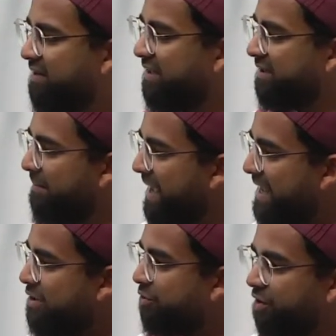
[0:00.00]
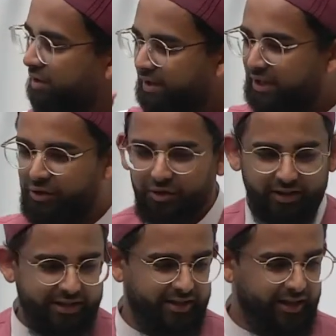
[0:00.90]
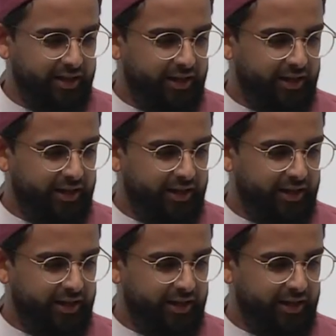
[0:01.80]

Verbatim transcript: That some angels are literally,